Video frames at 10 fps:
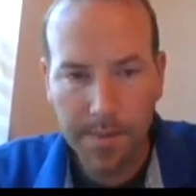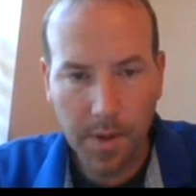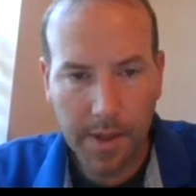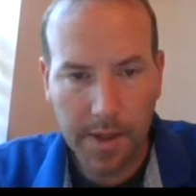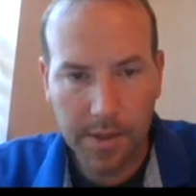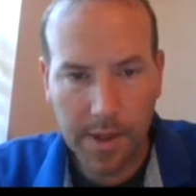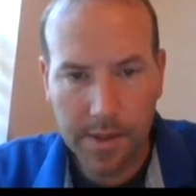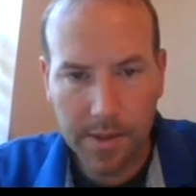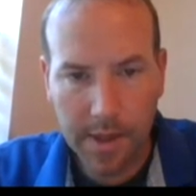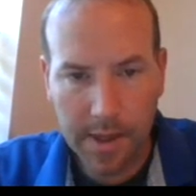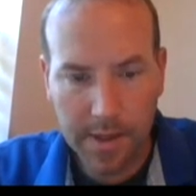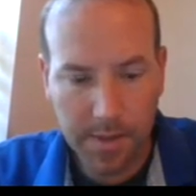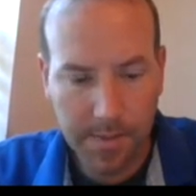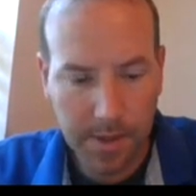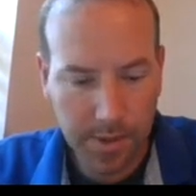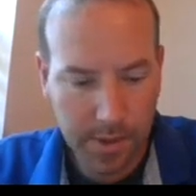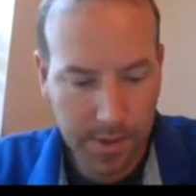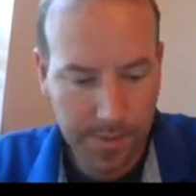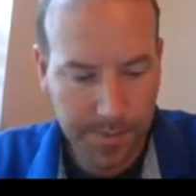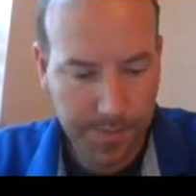Okay, so that's the Hessian
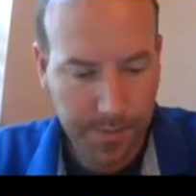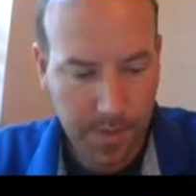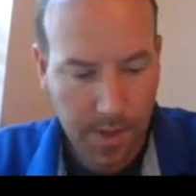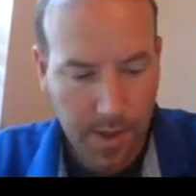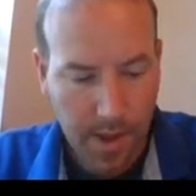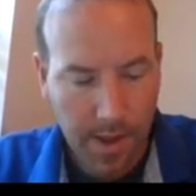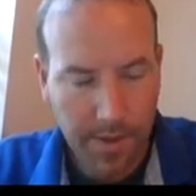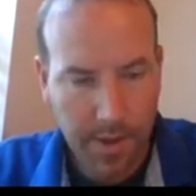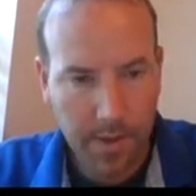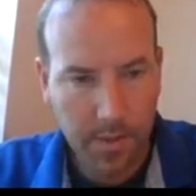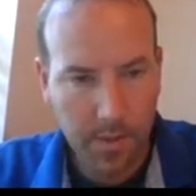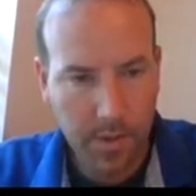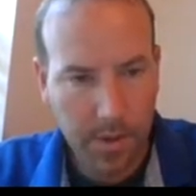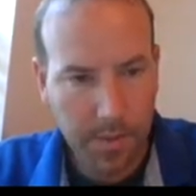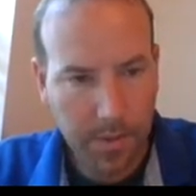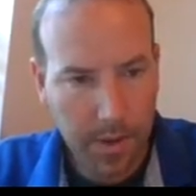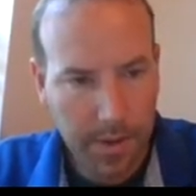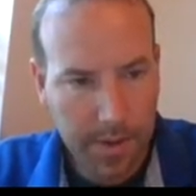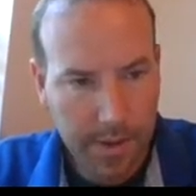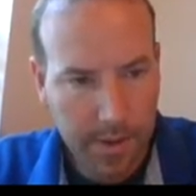matrix. And then we're going to plug
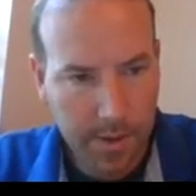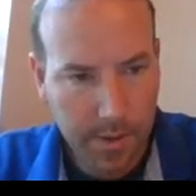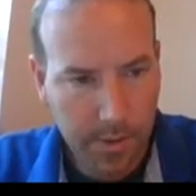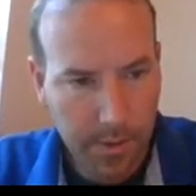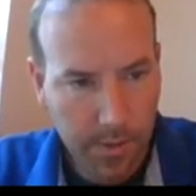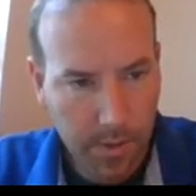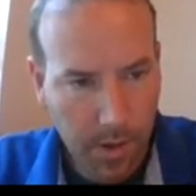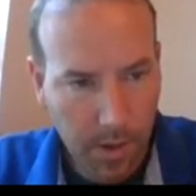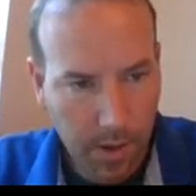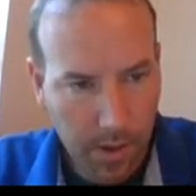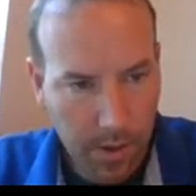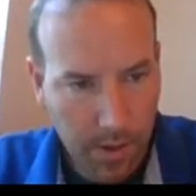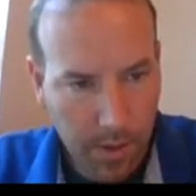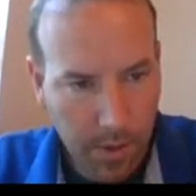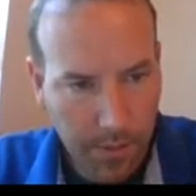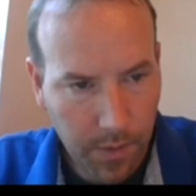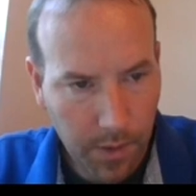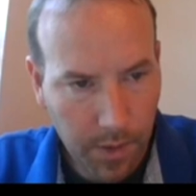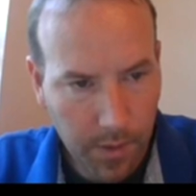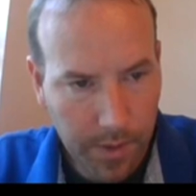this into our
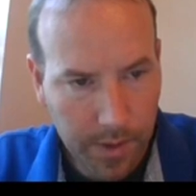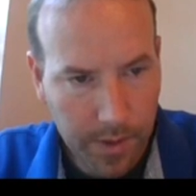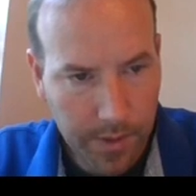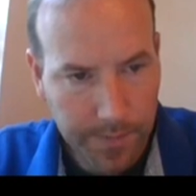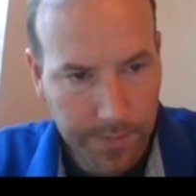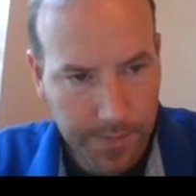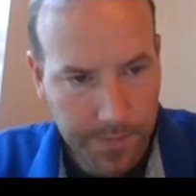overall equation.